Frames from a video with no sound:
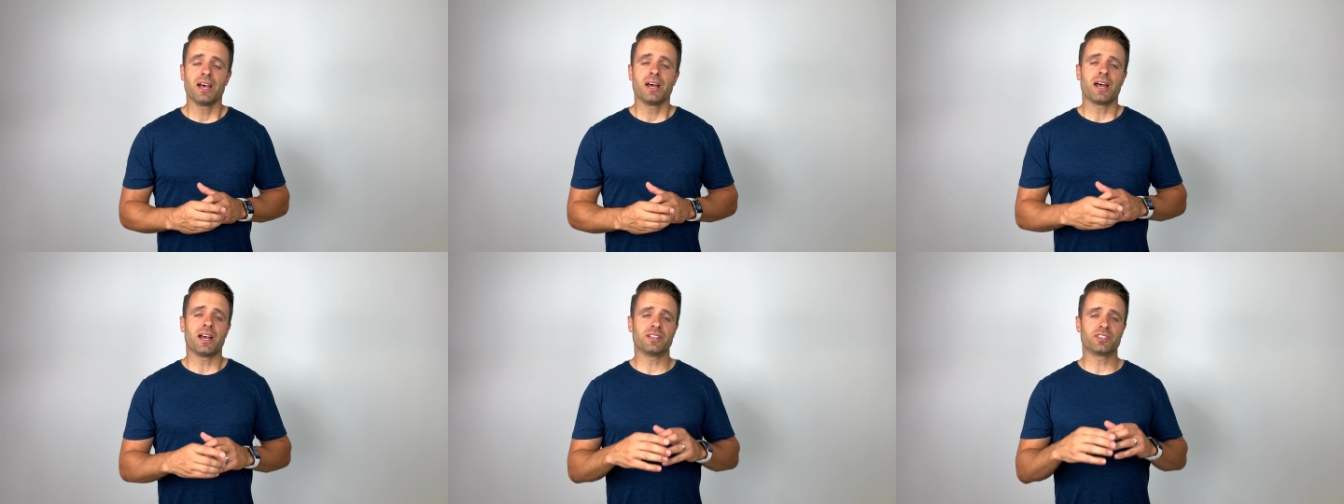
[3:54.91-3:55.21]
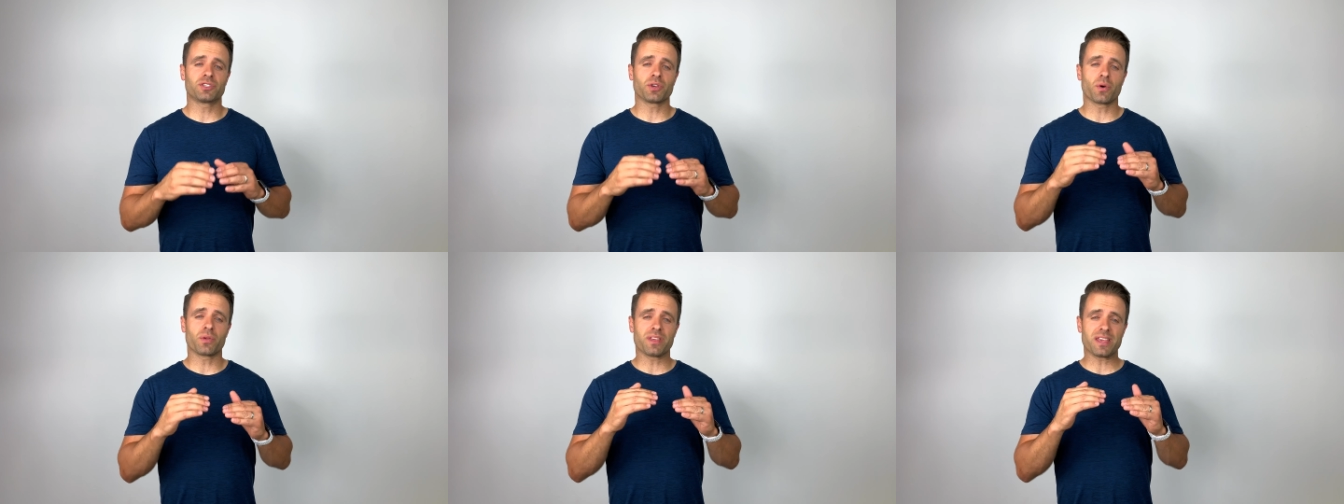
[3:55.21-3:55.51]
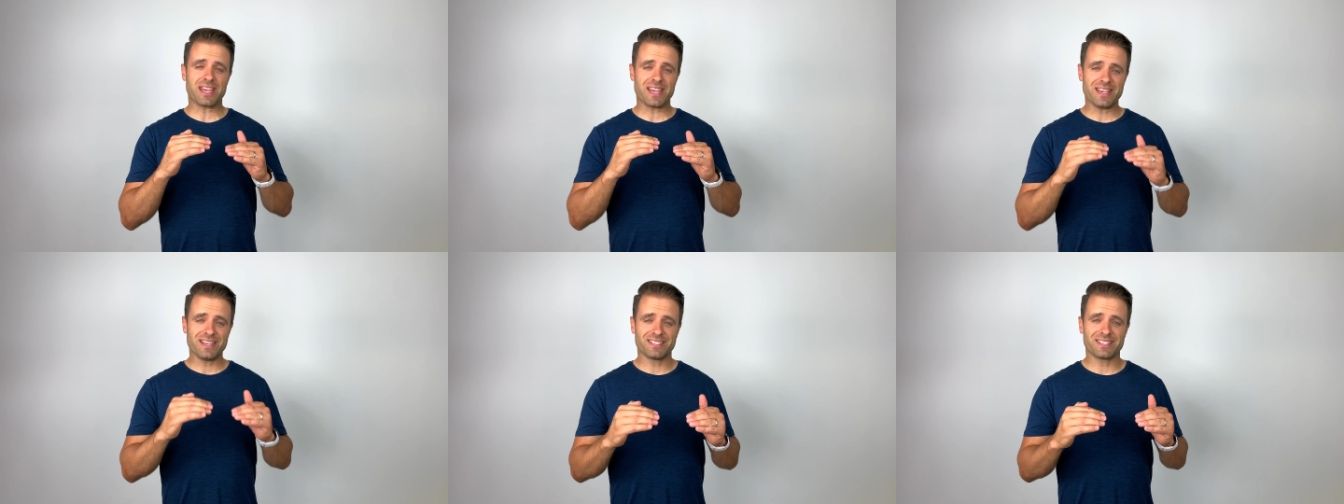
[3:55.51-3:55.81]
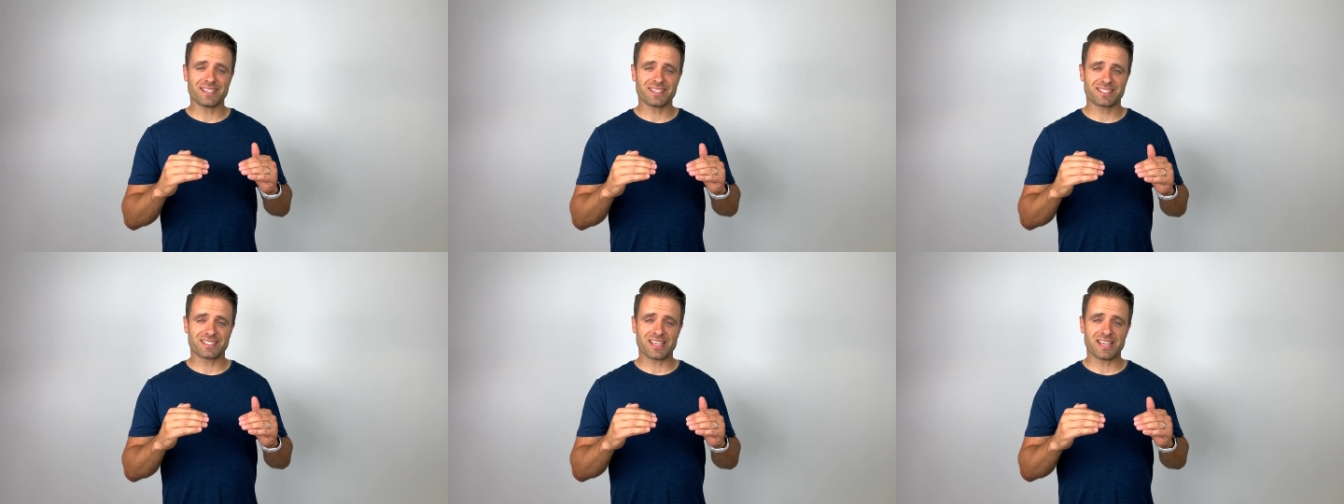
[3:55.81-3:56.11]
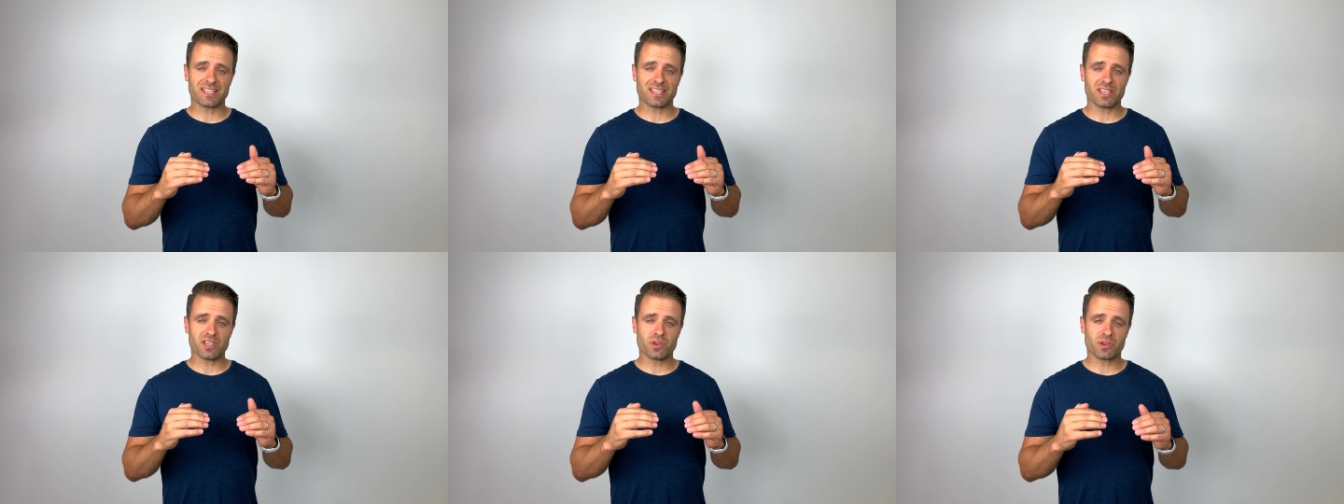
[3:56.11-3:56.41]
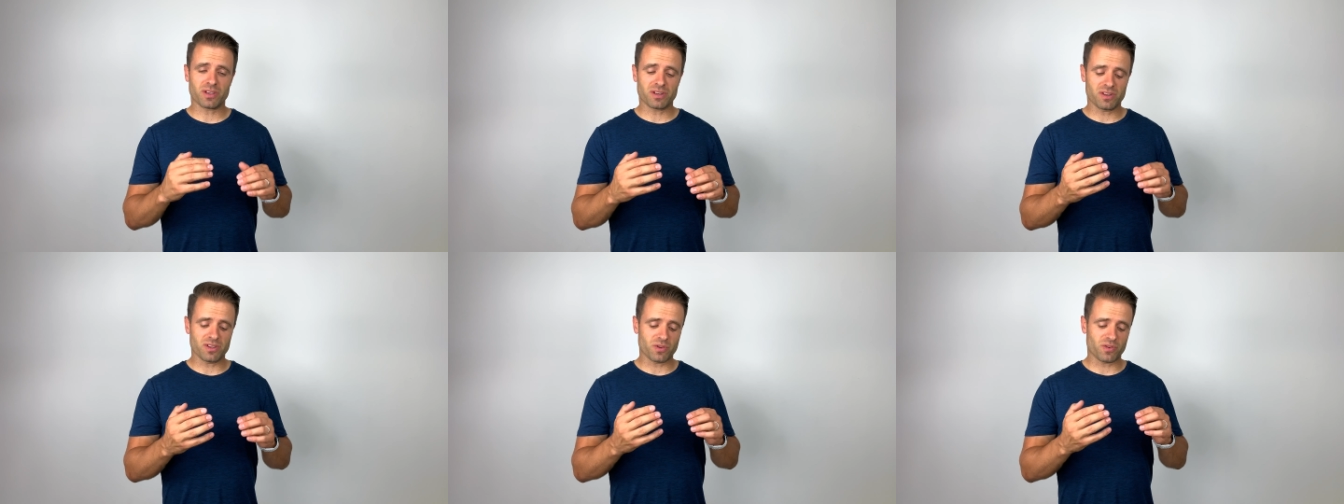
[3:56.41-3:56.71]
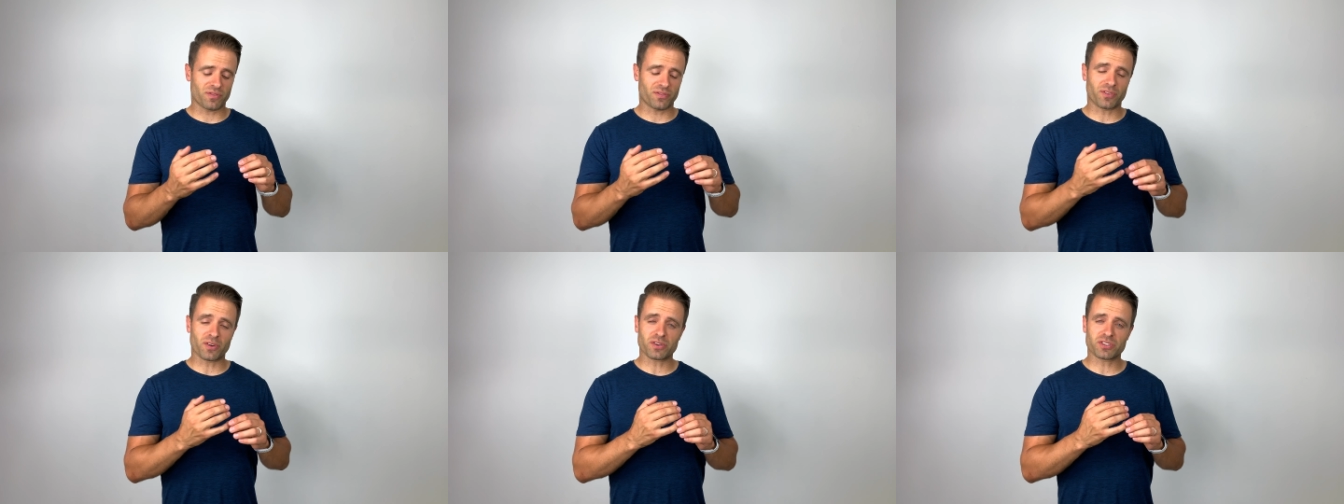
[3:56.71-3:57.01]
And so the easiest thing that you can do
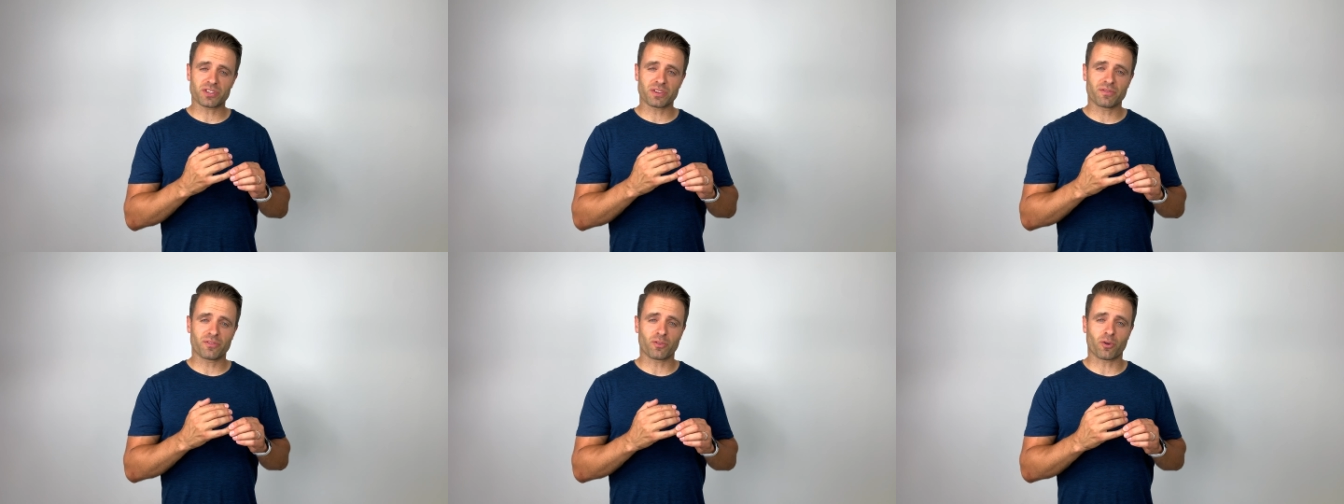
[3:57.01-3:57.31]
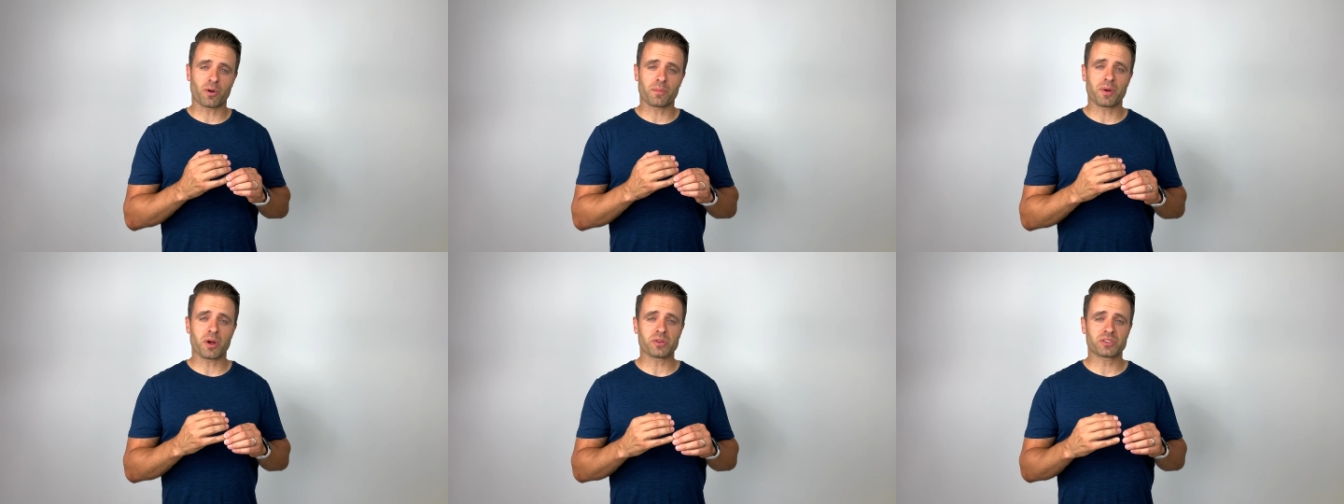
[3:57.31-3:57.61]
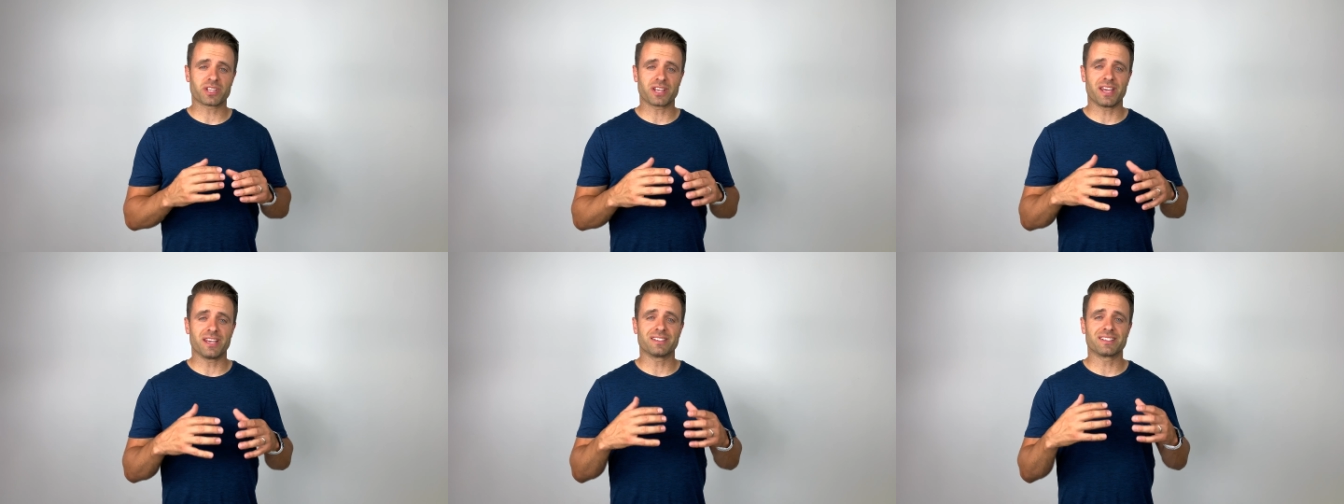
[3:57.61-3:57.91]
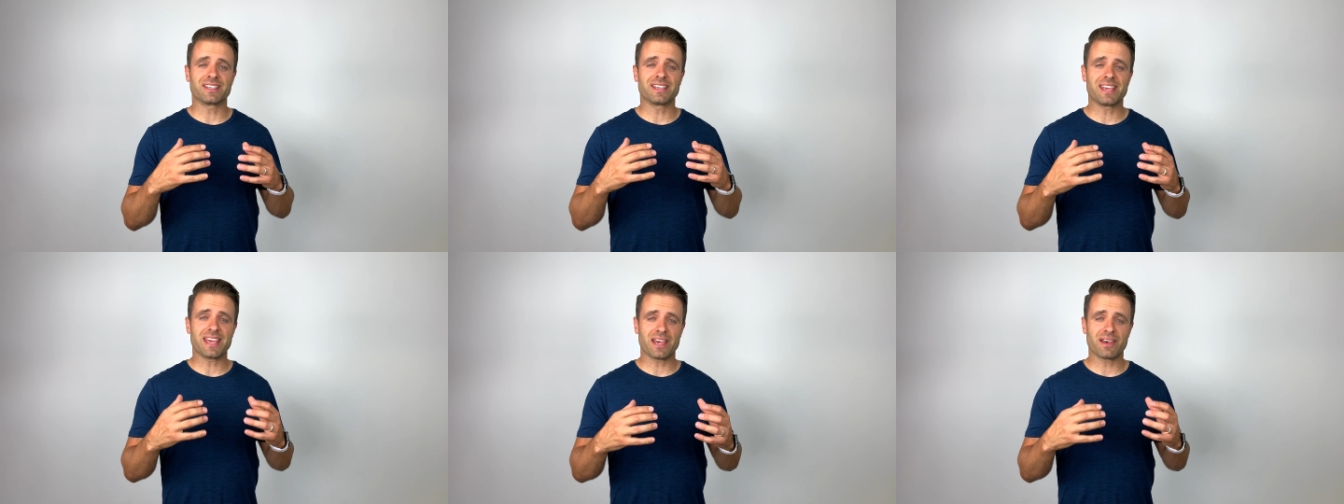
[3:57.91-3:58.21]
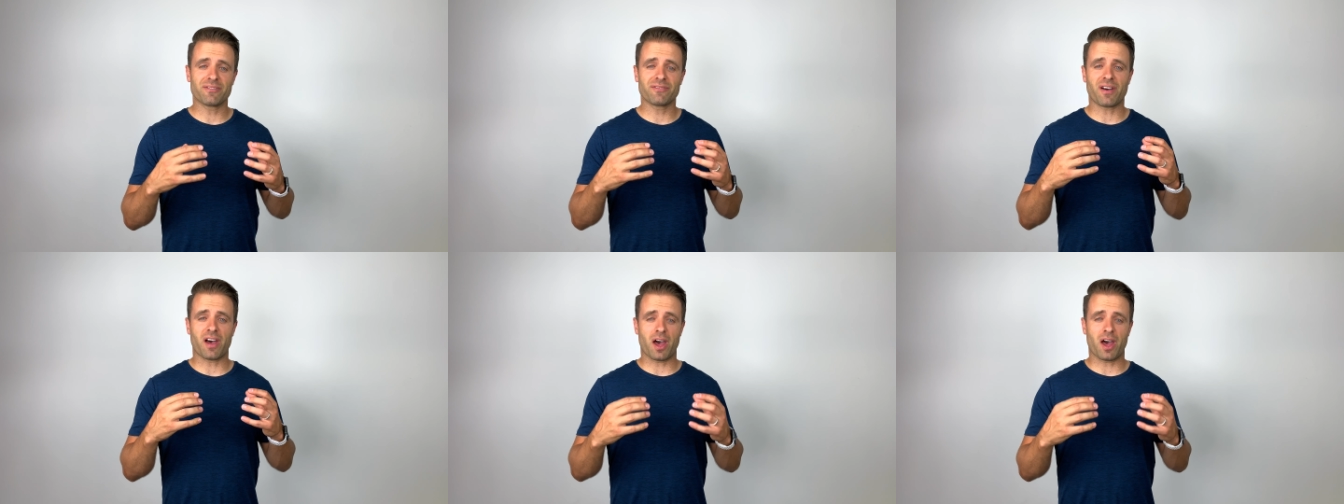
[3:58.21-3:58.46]
first and foremost is give